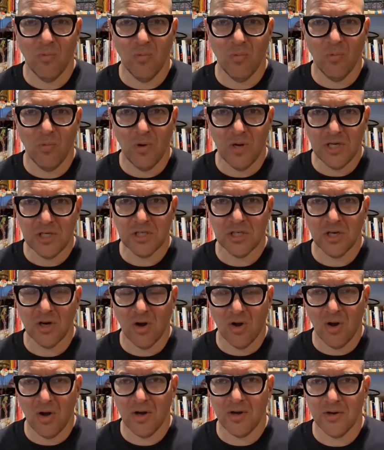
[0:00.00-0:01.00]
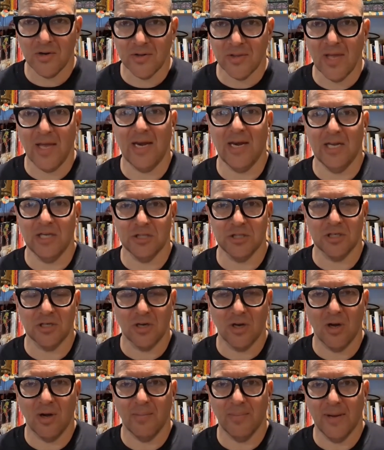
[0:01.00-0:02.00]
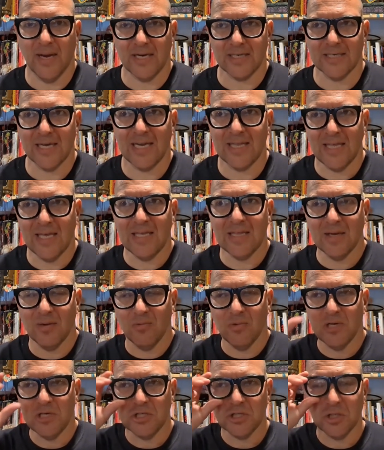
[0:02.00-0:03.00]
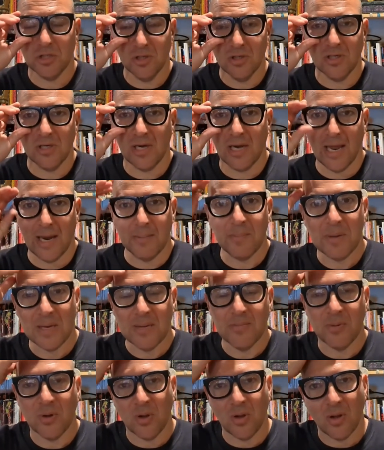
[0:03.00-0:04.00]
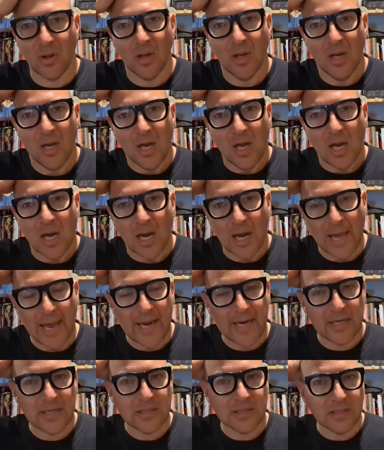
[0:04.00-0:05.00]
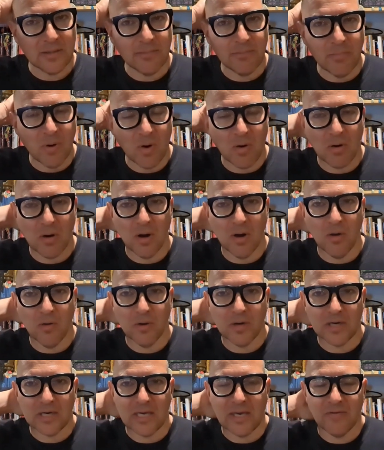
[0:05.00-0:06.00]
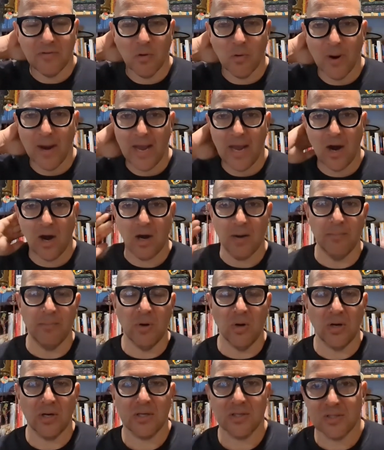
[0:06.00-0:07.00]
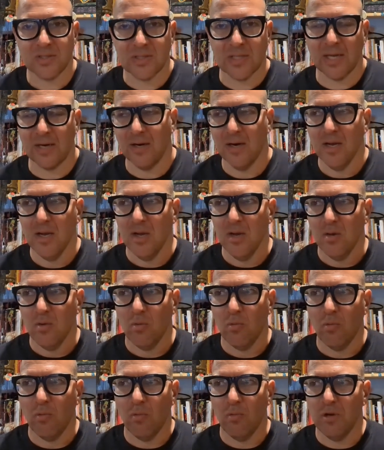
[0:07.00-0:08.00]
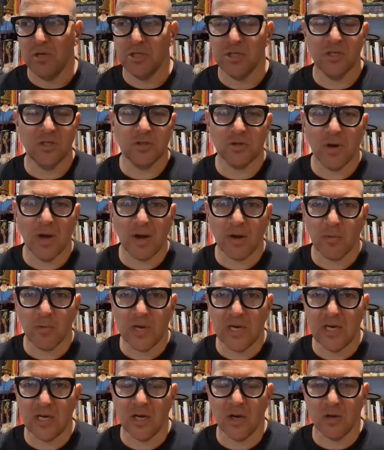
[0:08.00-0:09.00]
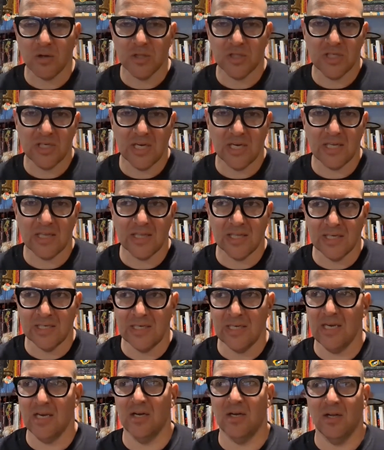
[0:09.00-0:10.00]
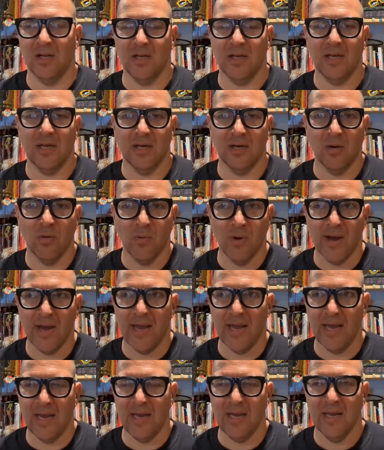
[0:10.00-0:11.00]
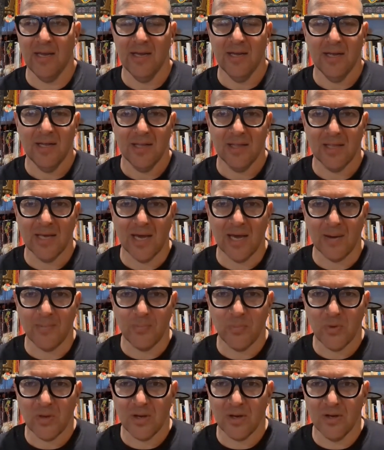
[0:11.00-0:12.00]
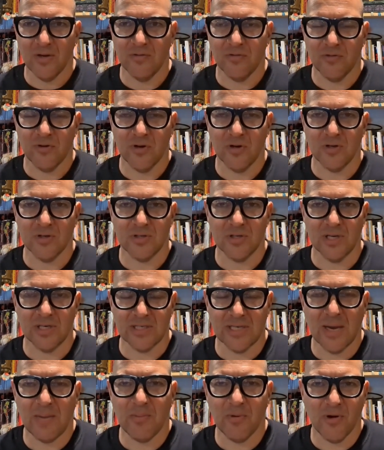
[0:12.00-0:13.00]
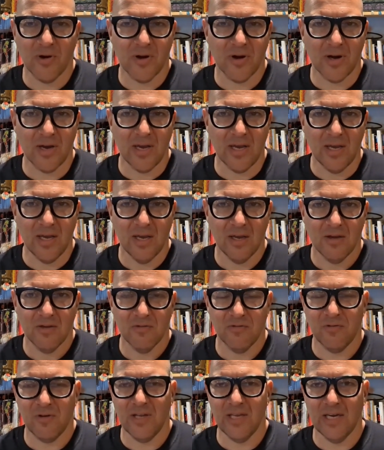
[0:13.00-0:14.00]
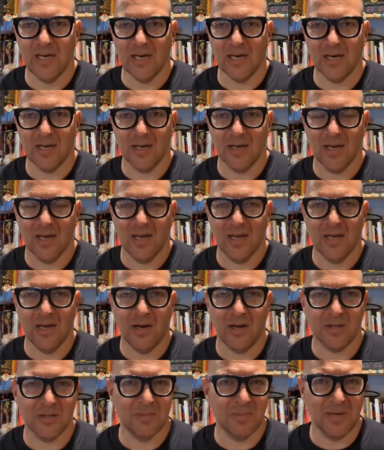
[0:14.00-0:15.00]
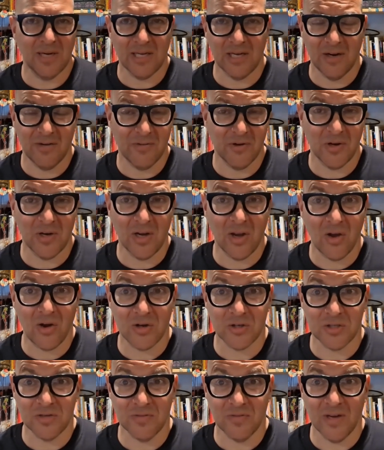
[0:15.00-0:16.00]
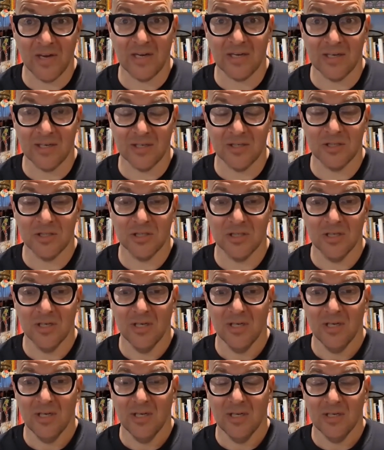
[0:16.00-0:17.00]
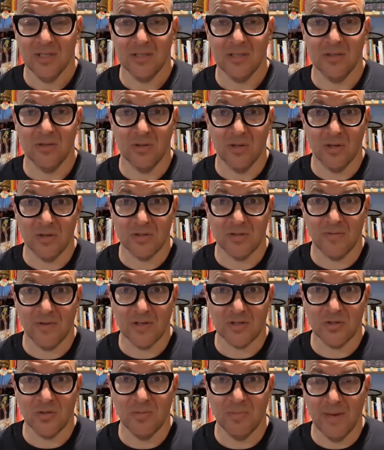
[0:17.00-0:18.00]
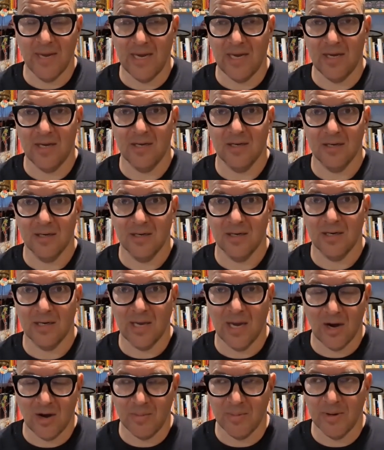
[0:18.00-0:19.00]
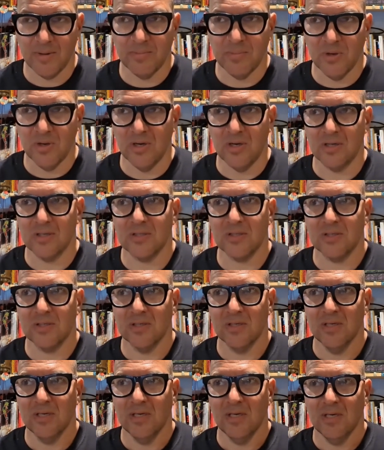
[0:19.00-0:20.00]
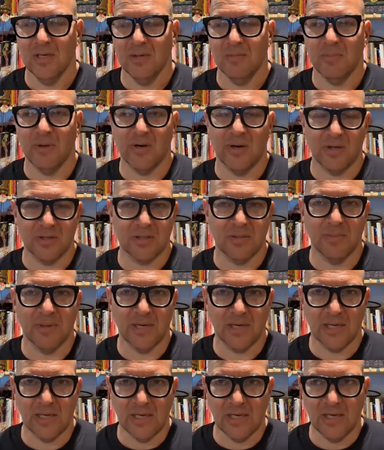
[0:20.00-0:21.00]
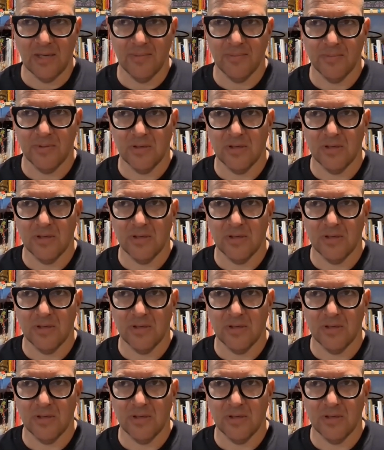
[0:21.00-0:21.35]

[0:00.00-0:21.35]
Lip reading: we should honor that ancient compact. I think that we should let people lend and borrow and give away our books, that we shouldn't try to renegotiate the deal in a way that confers a temporary, fleeting, and ultimately not very large advantage to those of us who make and care about books, but ultimately